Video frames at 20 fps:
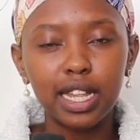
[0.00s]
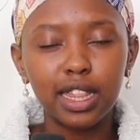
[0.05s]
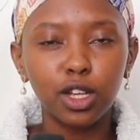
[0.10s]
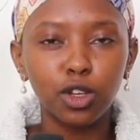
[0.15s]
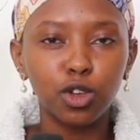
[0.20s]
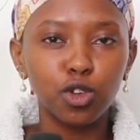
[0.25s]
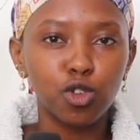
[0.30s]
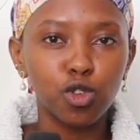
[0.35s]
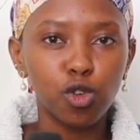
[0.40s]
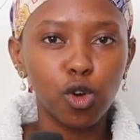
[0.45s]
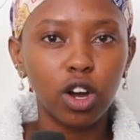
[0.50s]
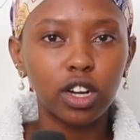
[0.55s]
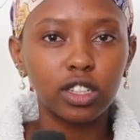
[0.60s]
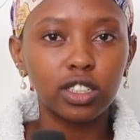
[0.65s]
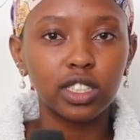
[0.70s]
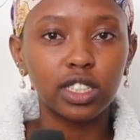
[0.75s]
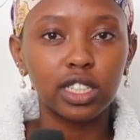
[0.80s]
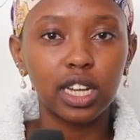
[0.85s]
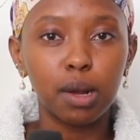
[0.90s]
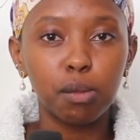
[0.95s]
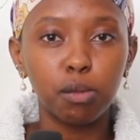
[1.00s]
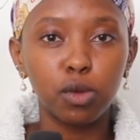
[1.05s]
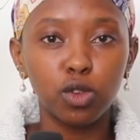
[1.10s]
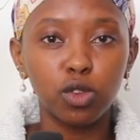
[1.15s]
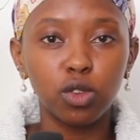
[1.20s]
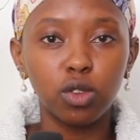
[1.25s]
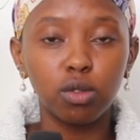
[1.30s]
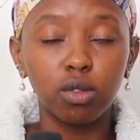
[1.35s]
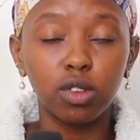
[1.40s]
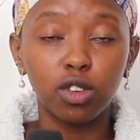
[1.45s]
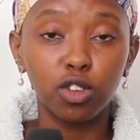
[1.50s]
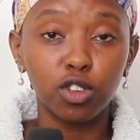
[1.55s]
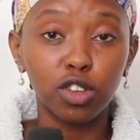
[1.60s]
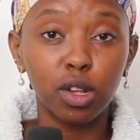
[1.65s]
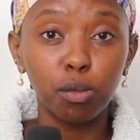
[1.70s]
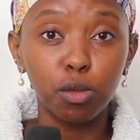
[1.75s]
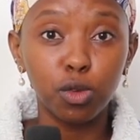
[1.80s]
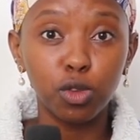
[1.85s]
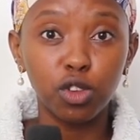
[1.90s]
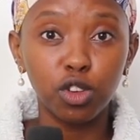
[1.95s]
I think you know her, she's
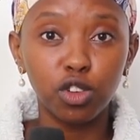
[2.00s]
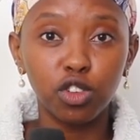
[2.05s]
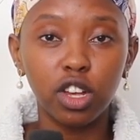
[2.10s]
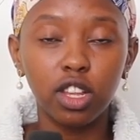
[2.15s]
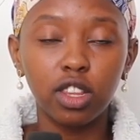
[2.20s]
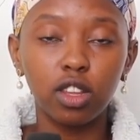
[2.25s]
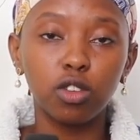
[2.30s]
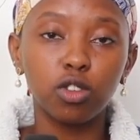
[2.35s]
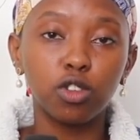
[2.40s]
a musician.